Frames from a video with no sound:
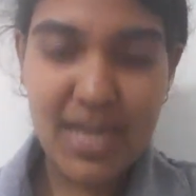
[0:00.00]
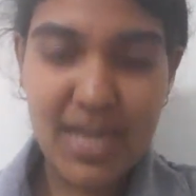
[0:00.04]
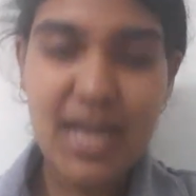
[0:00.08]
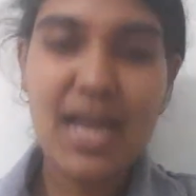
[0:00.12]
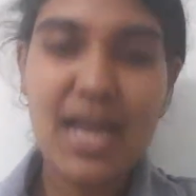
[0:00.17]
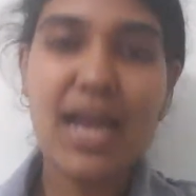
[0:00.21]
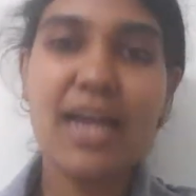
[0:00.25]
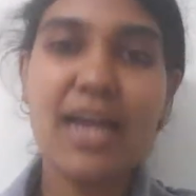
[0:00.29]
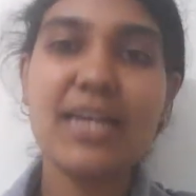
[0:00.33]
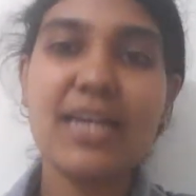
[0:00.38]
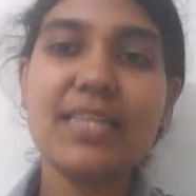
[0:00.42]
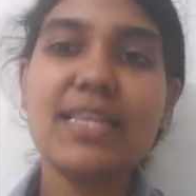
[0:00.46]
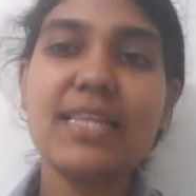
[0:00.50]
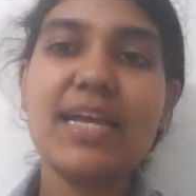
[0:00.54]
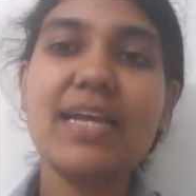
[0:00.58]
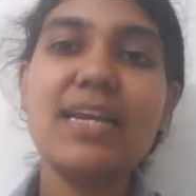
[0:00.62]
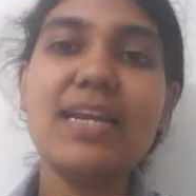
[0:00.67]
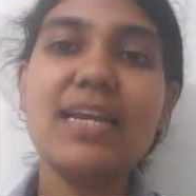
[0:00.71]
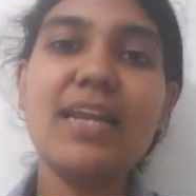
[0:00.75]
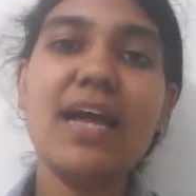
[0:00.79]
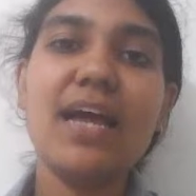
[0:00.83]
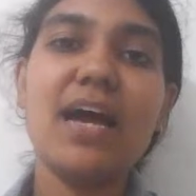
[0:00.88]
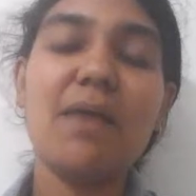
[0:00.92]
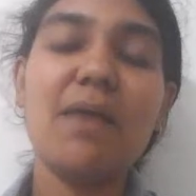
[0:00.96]
and
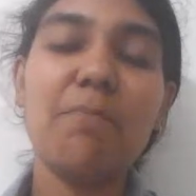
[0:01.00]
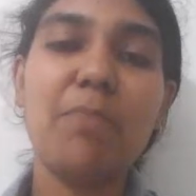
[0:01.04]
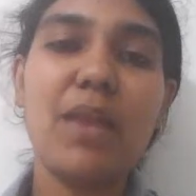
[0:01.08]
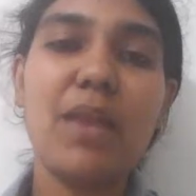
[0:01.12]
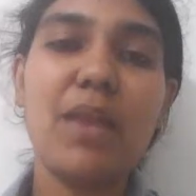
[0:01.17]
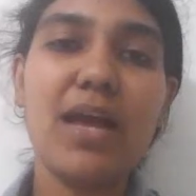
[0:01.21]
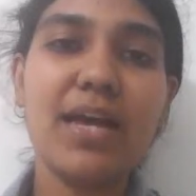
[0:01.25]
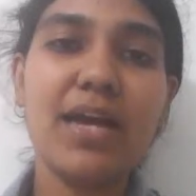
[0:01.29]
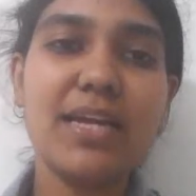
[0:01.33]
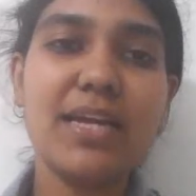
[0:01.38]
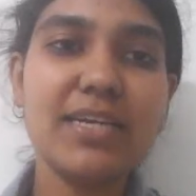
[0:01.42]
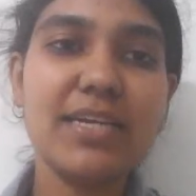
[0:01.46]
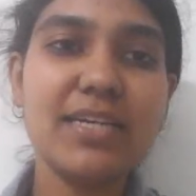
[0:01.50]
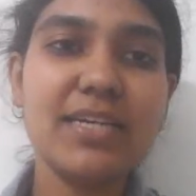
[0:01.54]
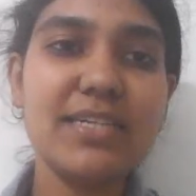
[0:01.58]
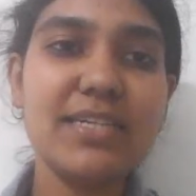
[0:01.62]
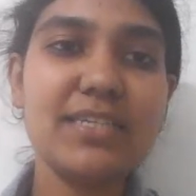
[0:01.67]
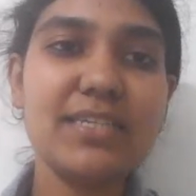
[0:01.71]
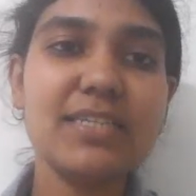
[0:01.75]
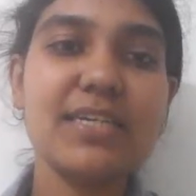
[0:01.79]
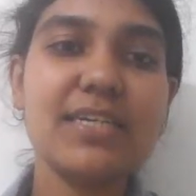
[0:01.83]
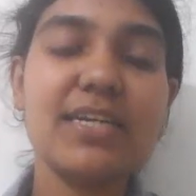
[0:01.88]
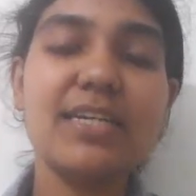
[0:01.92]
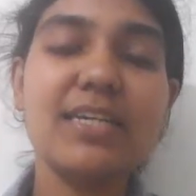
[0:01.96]
then applying
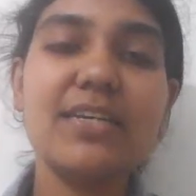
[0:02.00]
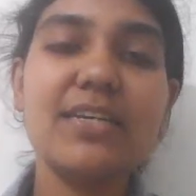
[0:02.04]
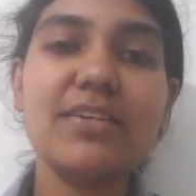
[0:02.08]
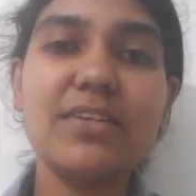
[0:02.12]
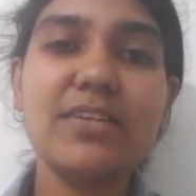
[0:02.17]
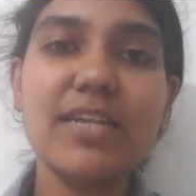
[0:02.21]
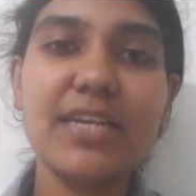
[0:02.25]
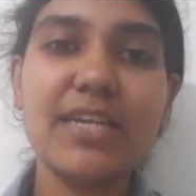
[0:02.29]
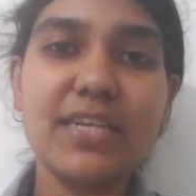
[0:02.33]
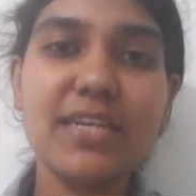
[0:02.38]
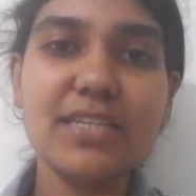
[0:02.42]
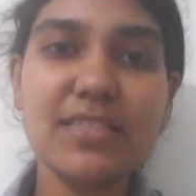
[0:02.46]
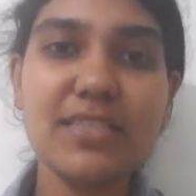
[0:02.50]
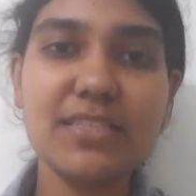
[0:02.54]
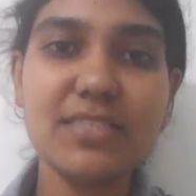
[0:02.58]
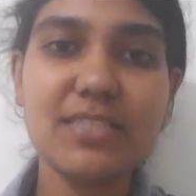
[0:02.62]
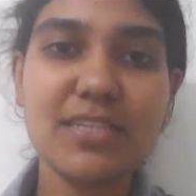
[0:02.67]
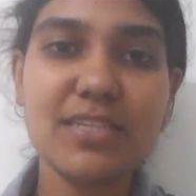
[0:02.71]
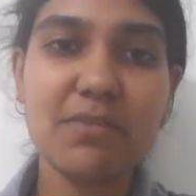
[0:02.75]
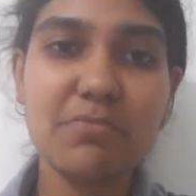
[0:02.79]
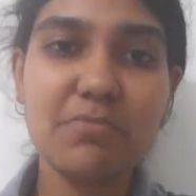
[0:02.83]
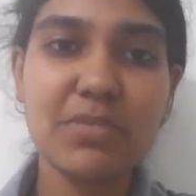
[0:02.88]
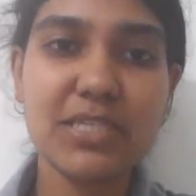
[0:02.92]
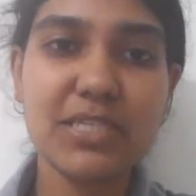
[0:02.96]
it in reading the
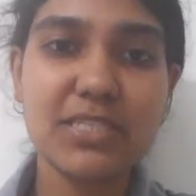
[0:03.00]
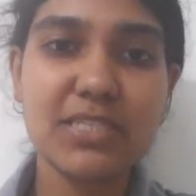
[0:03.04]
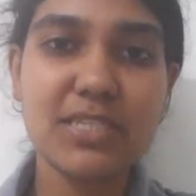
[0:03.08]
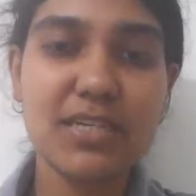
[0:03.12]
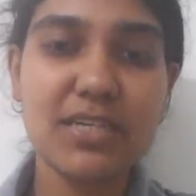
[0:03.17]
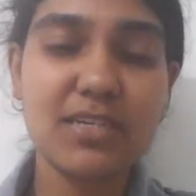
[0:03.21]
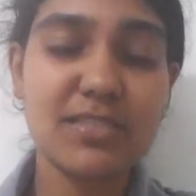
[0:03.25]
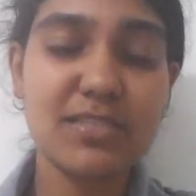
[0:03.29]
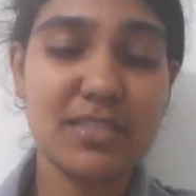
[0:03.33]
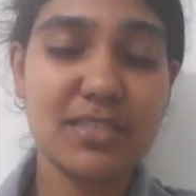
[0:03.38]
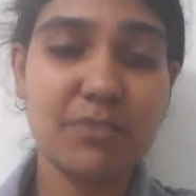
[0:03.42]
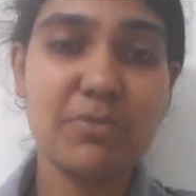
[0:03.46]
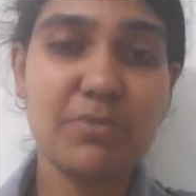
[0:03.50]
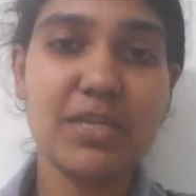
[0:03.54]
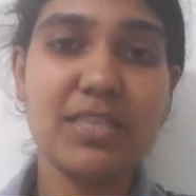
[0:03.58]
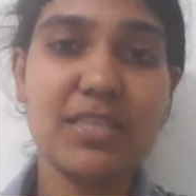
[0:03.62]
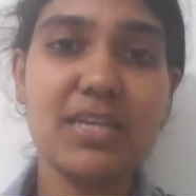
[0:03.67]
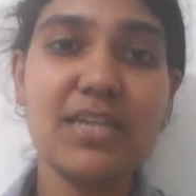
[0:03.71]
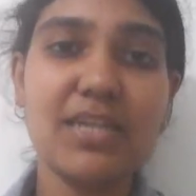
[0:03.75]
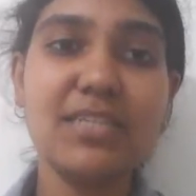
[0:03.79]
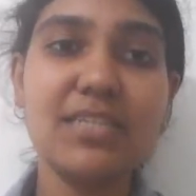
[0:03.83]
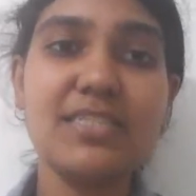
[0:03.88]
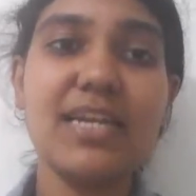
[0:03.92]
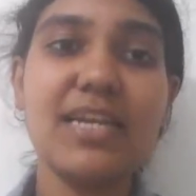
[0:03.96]

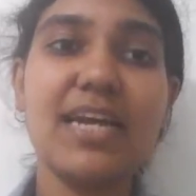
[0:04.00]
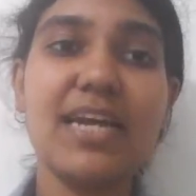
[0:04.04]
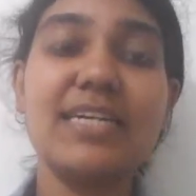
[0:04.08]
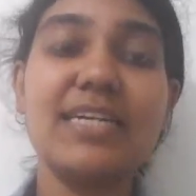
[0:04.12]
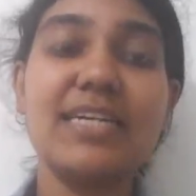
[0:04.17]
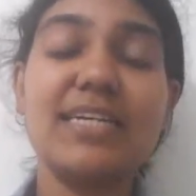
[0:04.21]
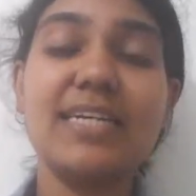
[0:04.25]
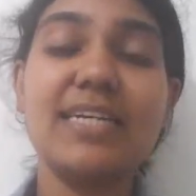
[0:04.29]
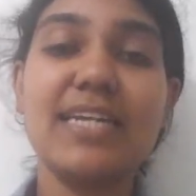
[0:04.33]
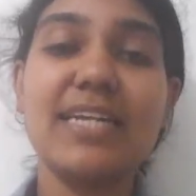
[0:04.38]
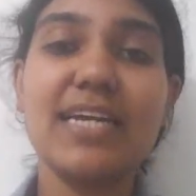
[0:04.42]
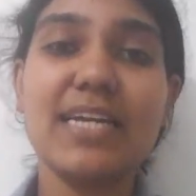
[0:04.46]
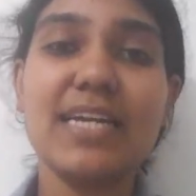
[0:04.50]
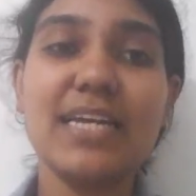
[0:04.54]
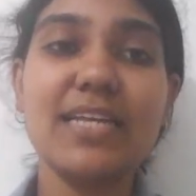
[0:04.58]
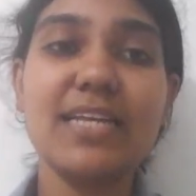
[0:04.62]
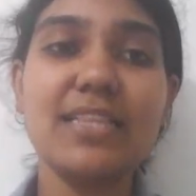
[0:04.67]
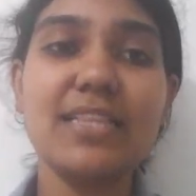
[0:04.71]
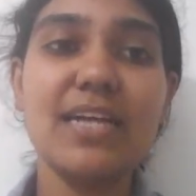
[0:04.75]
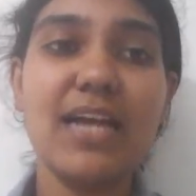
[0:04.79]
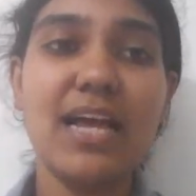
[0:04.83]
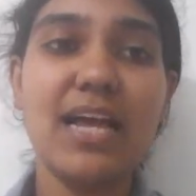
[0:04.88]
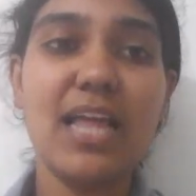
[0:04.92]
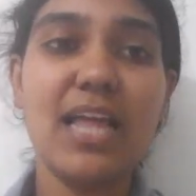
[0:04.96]
Samhitas and taking
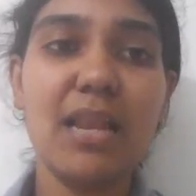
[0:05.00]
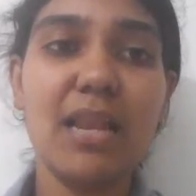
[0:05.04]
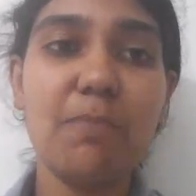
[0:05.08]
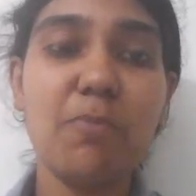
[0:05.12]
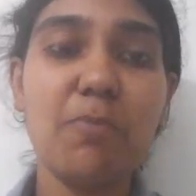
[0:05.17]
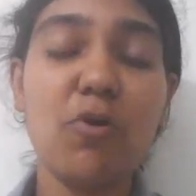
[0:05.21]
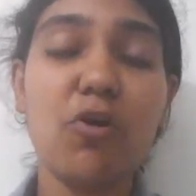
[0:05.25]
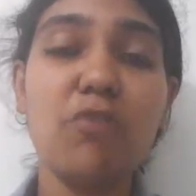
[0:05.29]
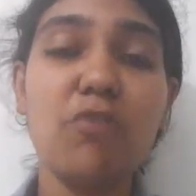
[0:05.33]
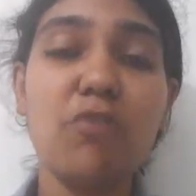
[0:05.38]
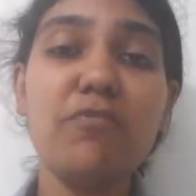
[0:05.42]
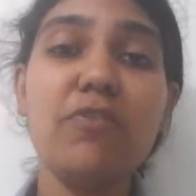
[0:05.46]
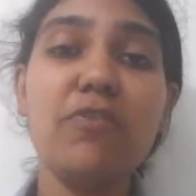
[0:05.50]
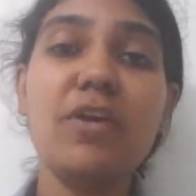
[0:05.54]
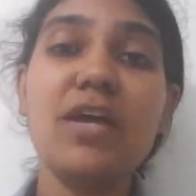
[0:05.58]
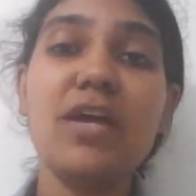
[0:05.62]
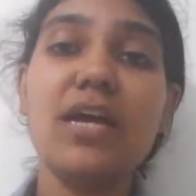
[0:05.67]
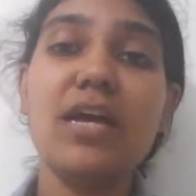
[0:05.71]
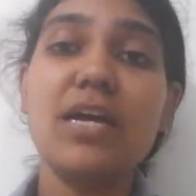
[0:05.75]
the help of